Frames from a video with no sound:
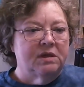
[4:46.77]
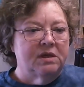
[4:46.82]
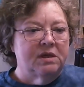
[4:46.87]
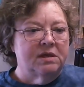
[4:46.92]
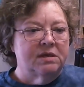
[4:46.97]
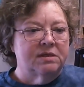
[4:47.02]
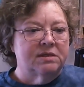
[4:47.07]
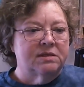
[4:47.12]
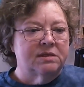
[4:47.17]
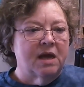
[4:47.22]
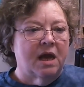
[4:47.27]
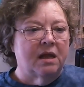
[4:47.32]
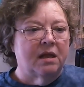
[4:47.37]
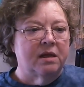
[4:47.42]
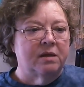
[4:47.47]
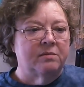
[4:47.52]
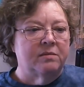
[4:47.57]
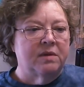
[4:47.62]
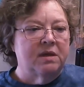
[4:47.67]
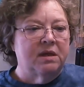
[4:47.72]
is
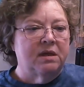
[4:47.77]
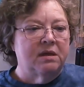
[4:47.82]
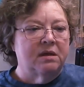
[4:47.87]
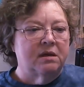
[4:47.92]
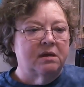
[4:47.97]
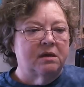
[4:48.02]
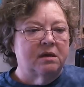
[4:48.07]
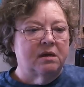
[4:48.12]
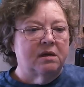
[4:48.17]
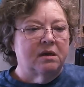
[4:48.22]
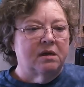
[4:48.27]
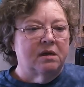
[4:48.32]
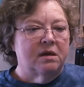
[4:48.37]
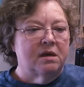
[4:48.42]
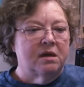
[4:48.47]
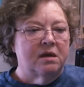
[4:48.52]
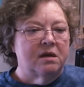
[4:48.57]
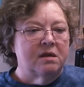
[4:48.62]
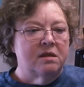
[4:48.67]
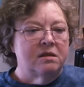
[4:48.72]
telling me
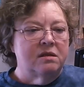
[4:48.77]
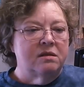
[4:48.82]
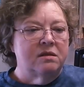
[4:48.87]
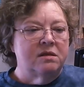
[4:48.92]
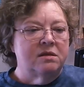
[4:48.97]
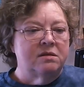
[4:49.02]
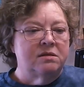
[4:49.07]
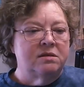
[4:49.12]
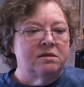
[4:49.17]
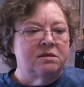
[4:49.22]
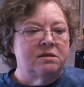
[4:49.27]
the